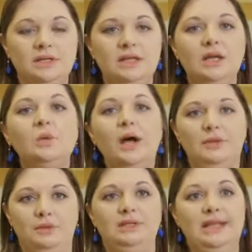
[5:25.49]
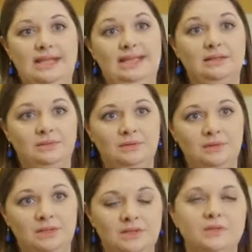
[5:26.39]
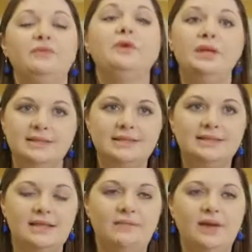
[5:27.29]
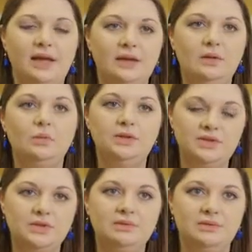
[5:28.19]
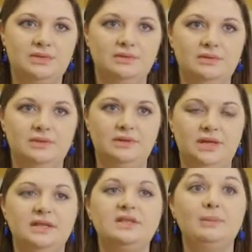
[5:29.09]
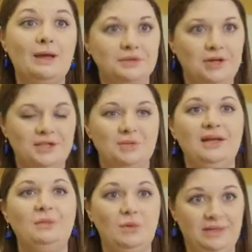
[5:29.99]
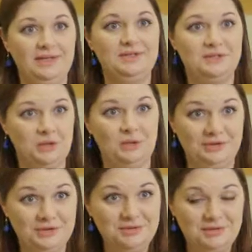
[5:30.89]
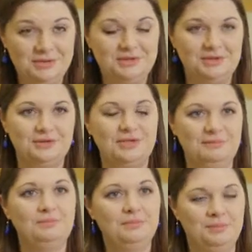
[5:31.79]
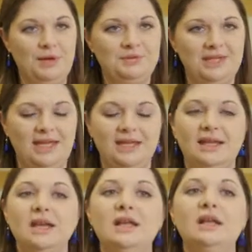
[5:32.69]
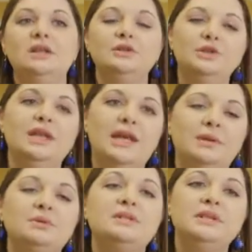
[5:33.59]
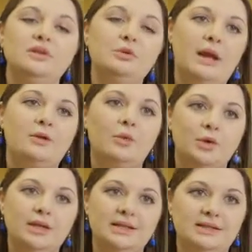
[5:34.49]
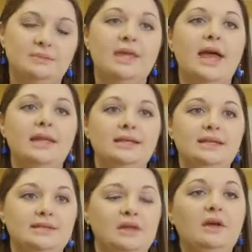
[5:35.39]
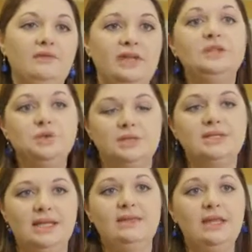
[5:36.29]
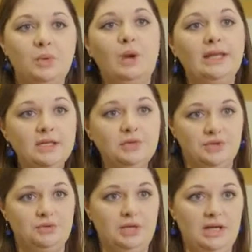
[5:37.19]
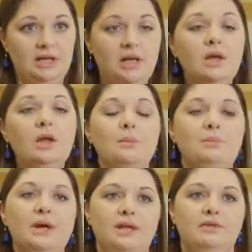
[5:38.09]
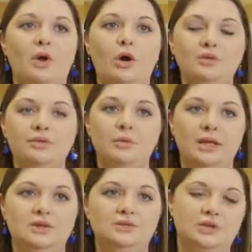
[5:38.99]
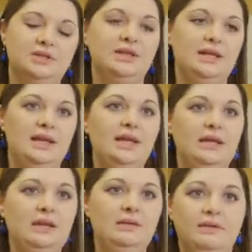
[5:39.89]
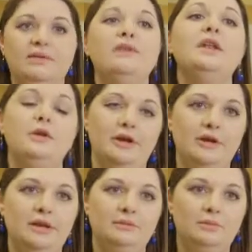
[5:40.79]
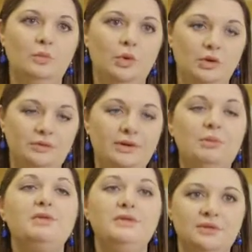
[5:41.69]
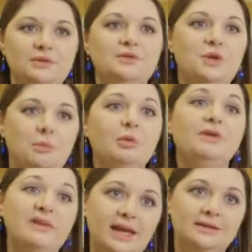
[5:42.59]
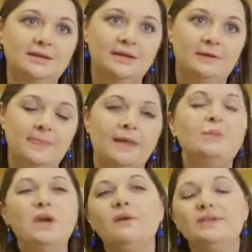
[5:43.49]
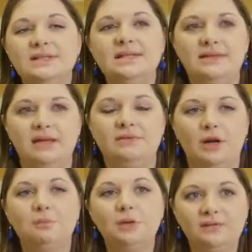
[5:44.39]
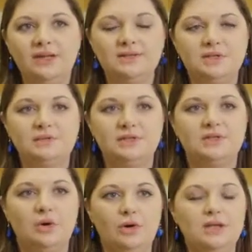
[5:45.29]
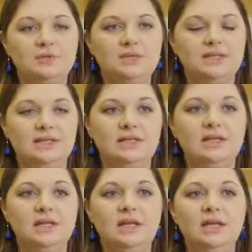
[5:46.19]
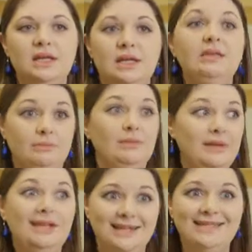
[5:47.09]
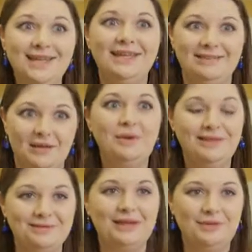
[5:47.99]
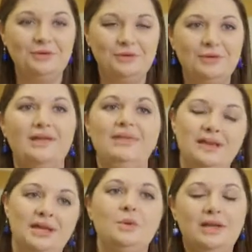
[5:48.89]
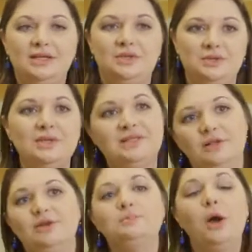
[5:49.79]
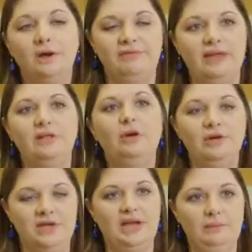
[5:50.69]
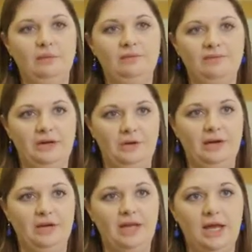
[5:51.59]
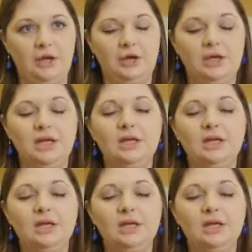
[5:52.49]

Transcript: equine related. So for instance, I've had one student that's about to graduate and one that's currently doing research and proposing it, looking at a particular microorganism that is of interest in the equine industry, but is also interesting in the veterinary world. And both of these students are pre-vet. And we often see that our pre-vet students are interested in Kentucky. They want to stay local, and the equine industry is a large part of that, the large animal veterinary care.